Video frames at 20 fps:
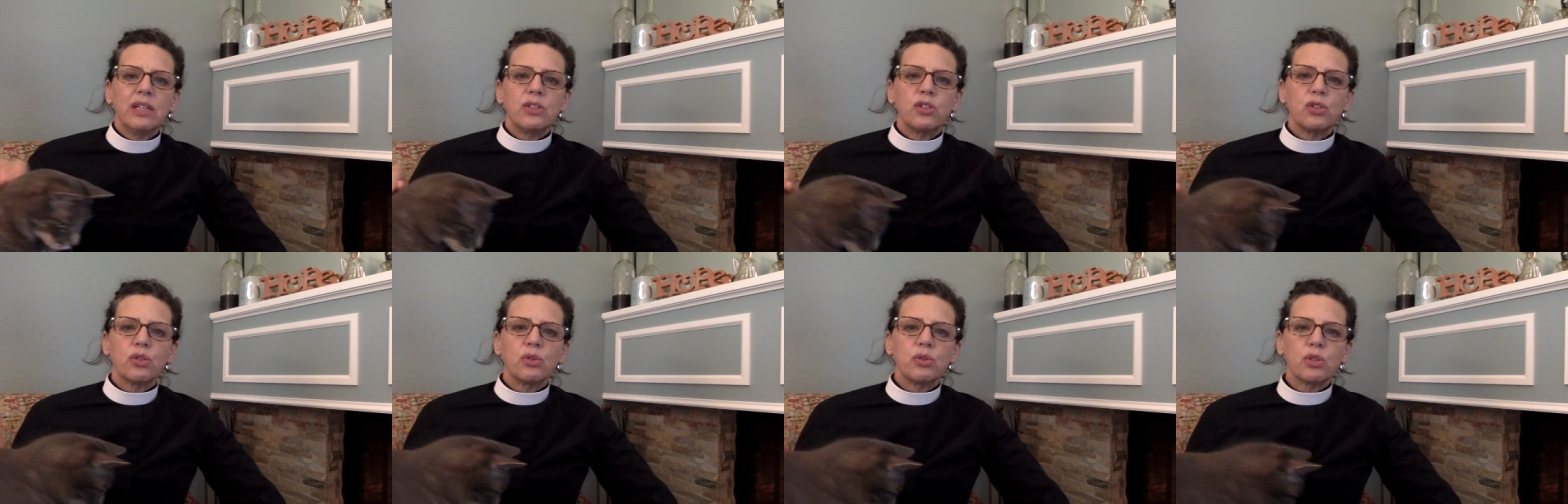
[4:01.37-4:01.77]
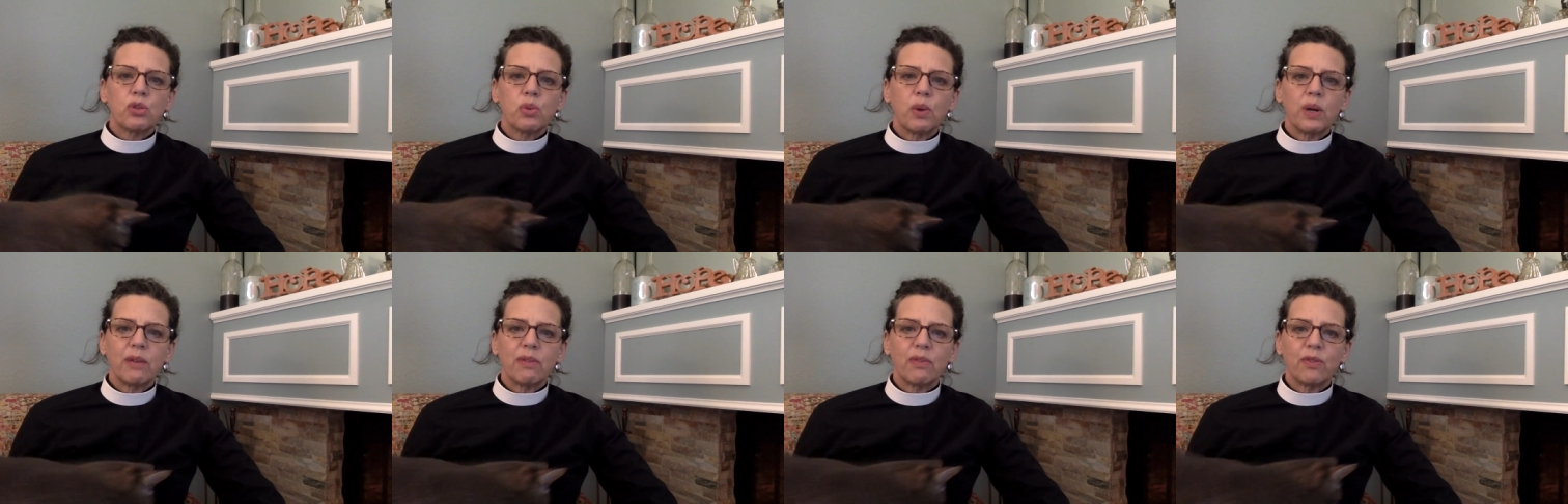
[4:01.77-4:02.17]
June
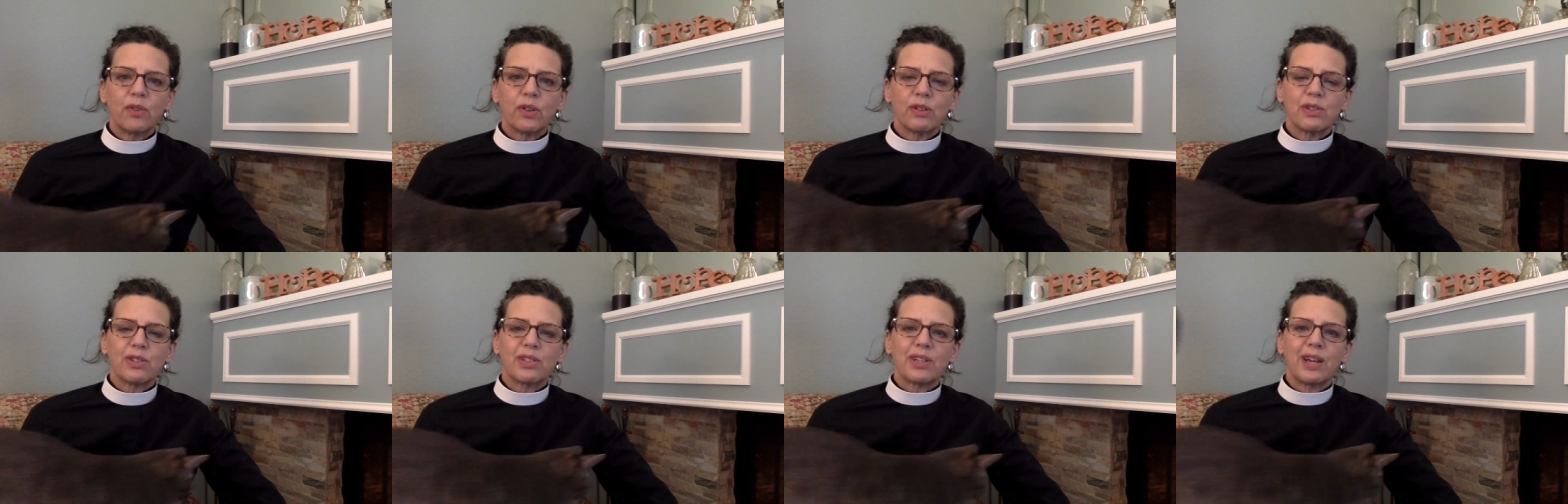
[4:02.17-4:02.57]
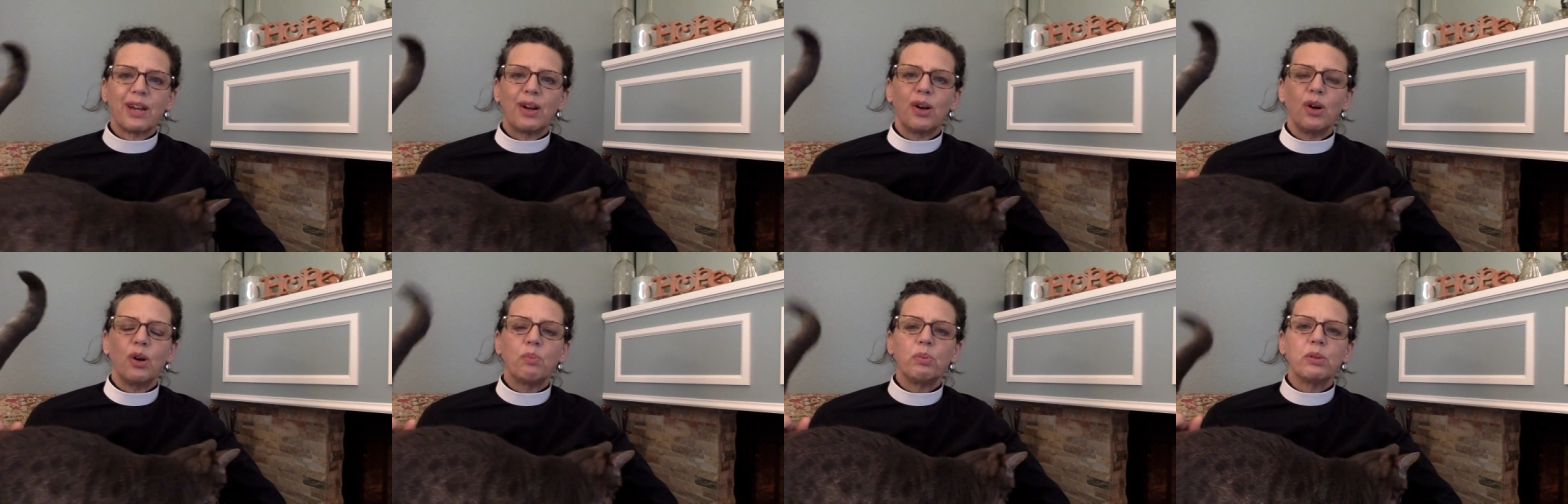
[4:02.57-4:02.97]
21st, I
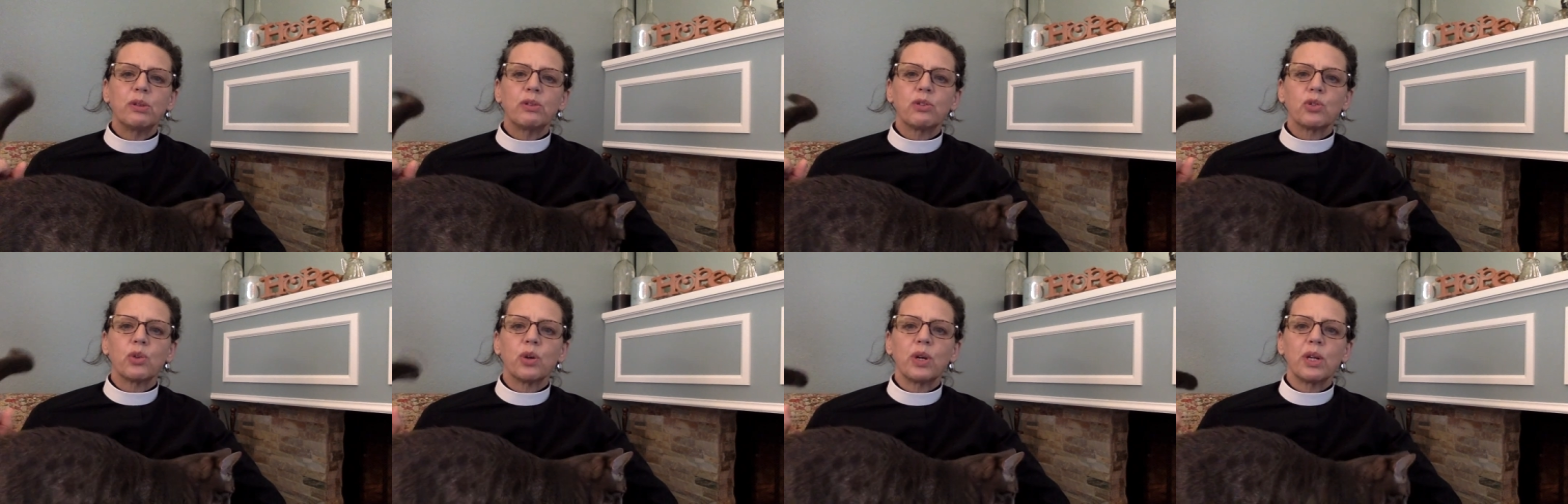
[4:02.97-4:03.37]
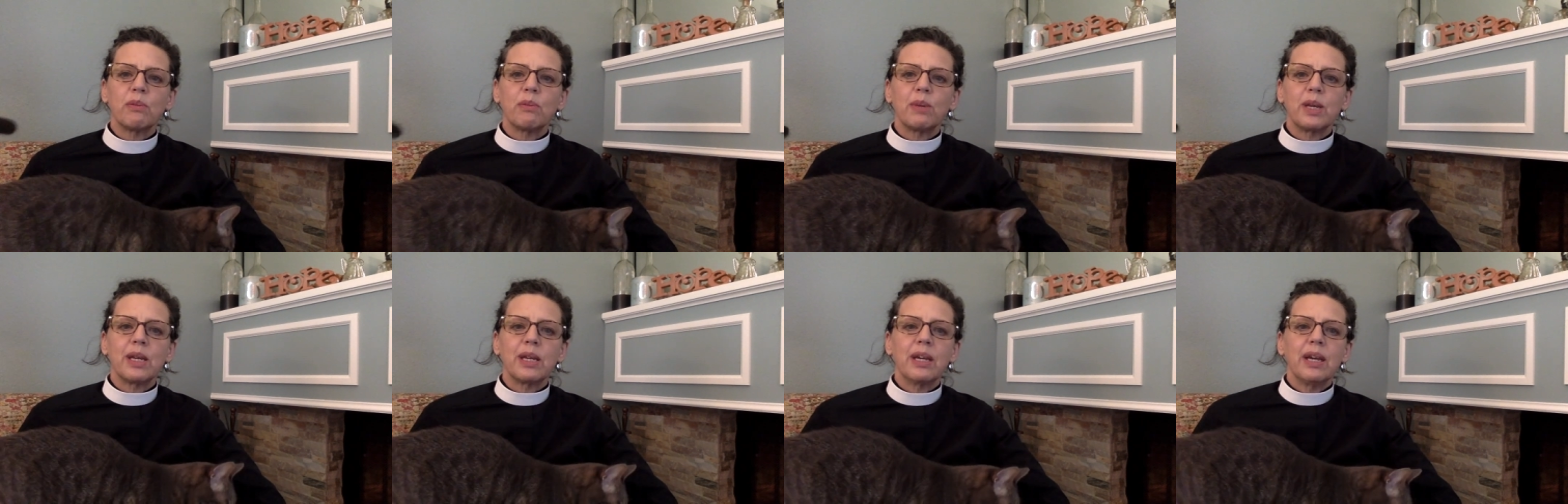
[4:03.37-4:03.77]
hope you'll
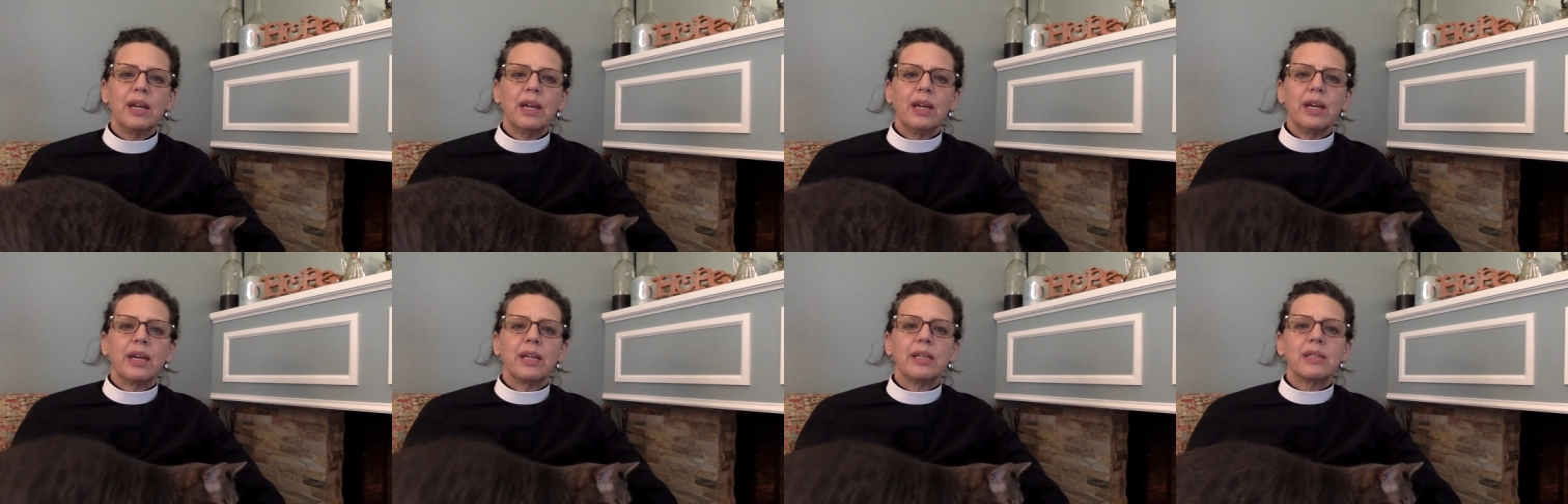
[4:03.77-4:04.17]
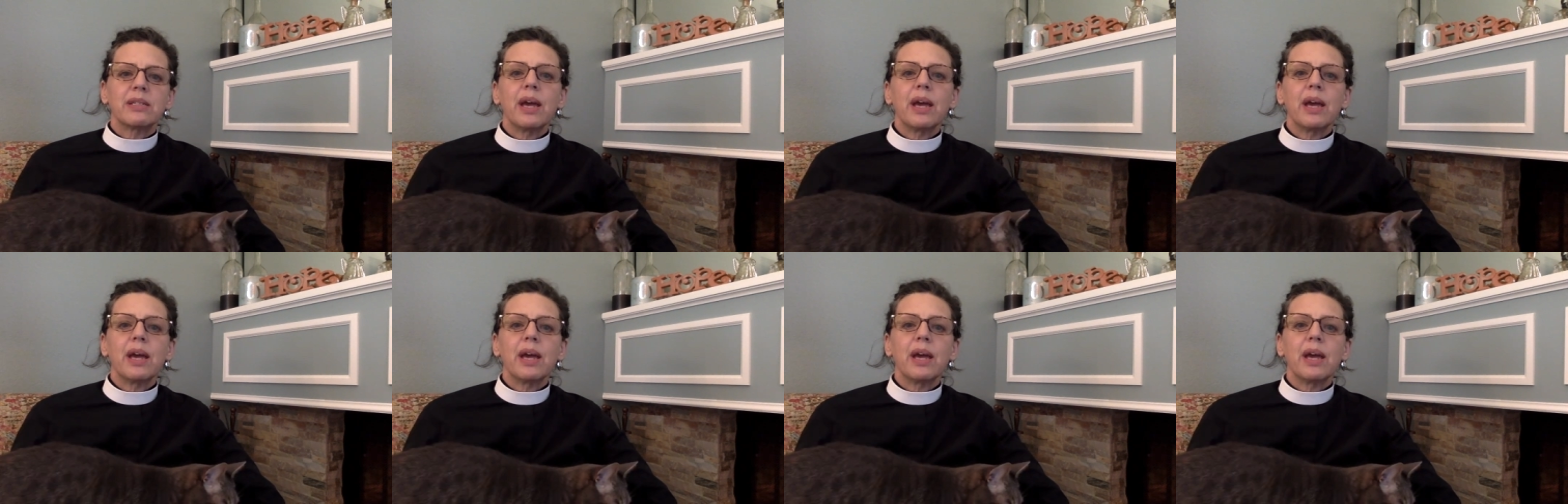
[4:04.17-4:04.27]
join me in a